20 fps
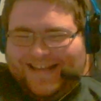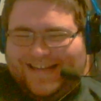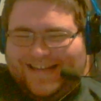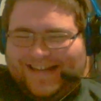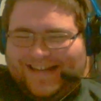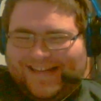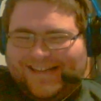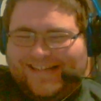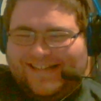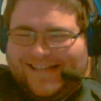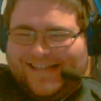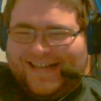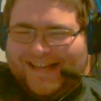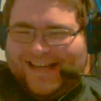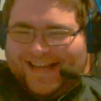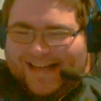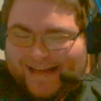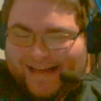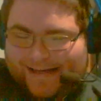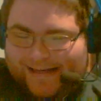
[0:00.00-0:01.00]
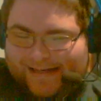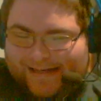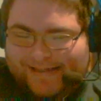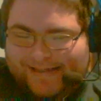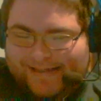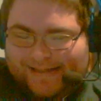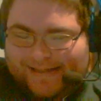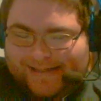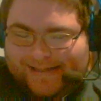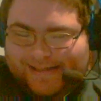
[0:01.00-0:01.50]
is
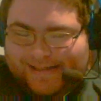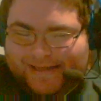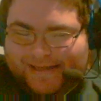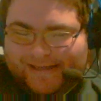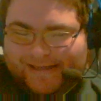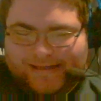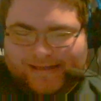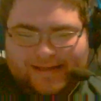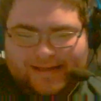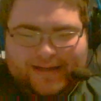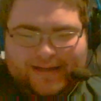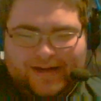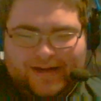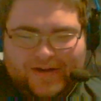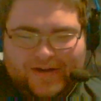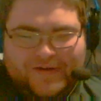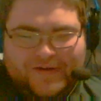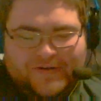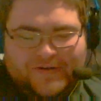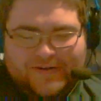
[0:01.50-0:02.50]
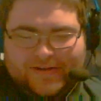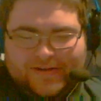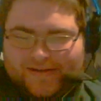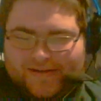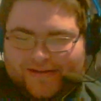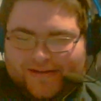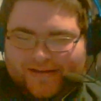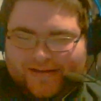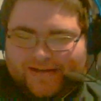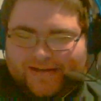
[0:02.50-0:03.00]
because you know
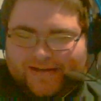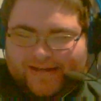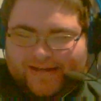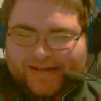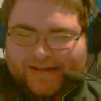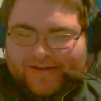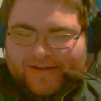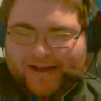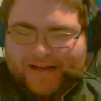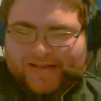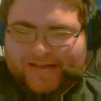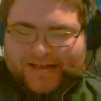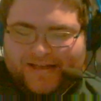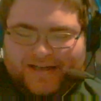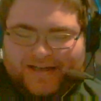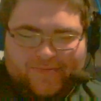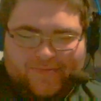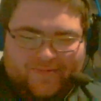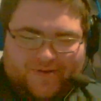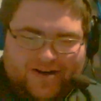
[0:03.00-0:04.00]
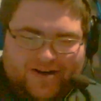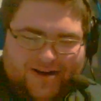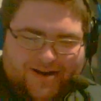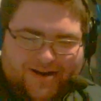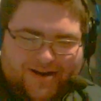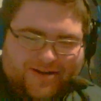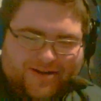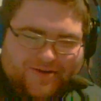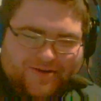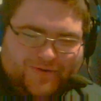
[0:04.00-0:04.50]
you got Daniel
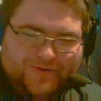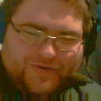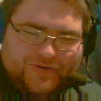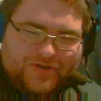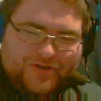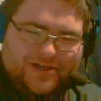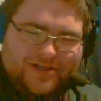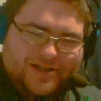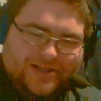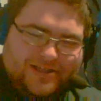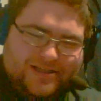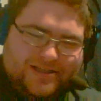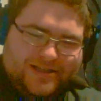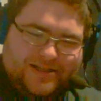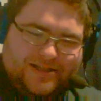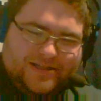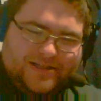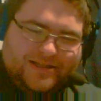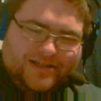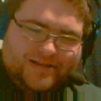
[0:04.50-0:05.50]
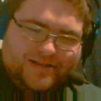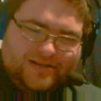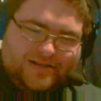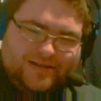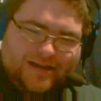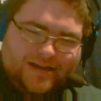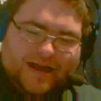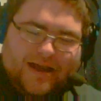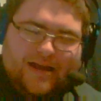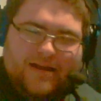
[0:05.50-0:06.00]
Bryan who just
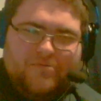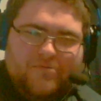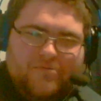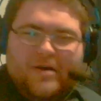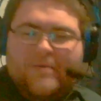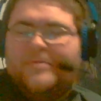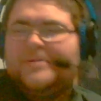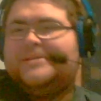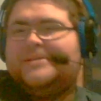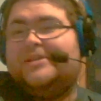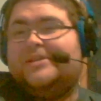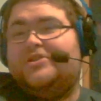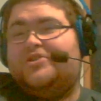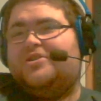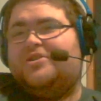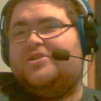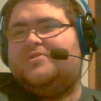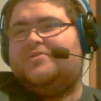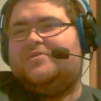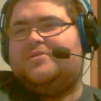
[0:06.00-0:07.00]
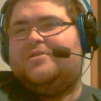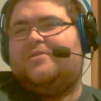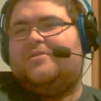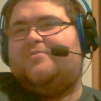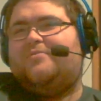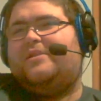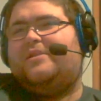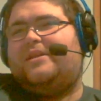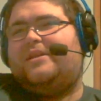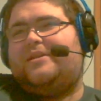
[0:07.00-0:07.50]
not I wouldn't say just returned,
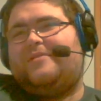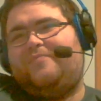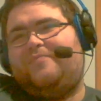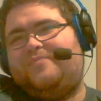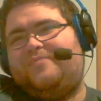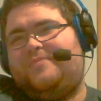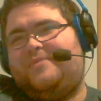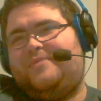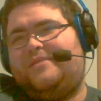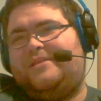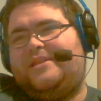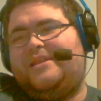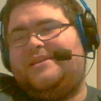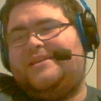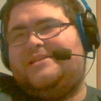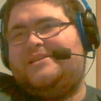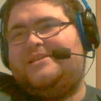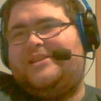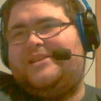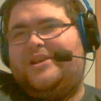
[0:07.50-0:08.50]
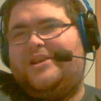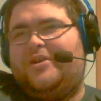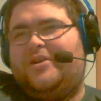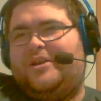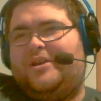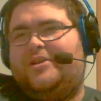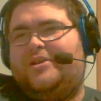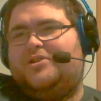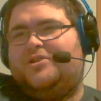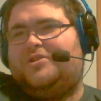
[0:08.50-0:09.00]
but like this year
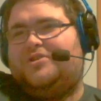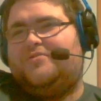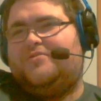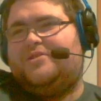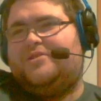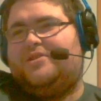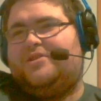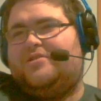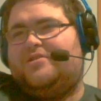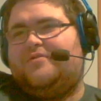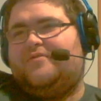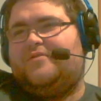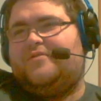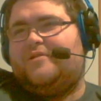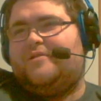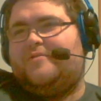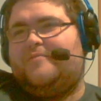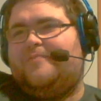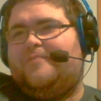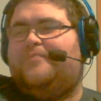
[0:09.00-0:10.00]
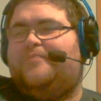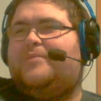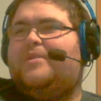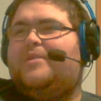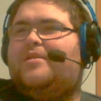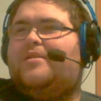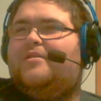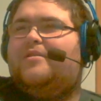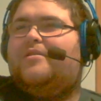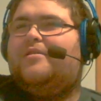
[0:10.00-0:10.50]
he just returned from
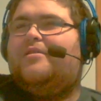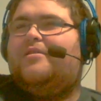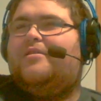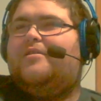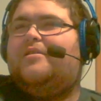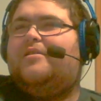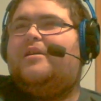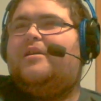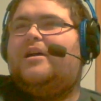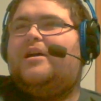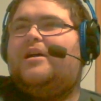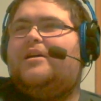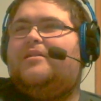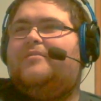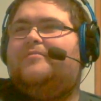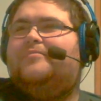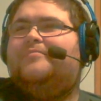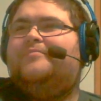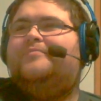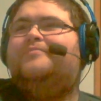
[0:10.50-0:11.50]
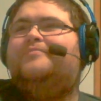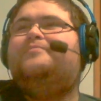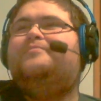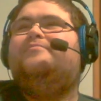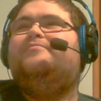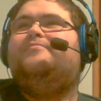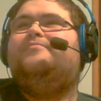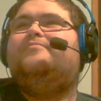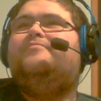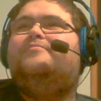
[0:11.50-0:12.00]
um,
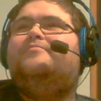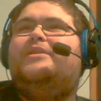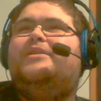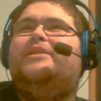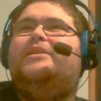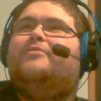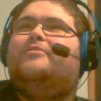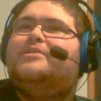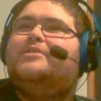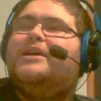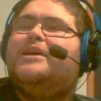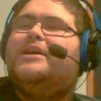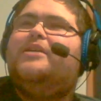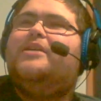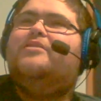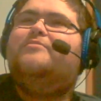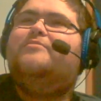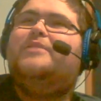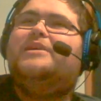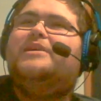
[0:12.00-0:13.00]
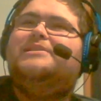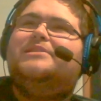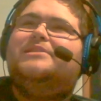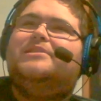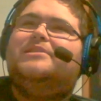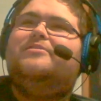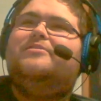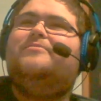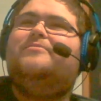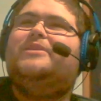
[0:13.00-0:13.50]
being retired
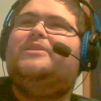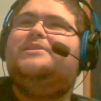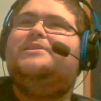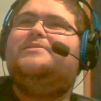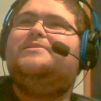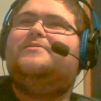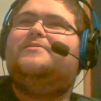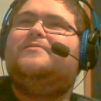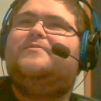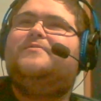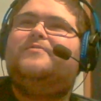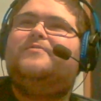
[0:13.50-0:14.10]
basically because of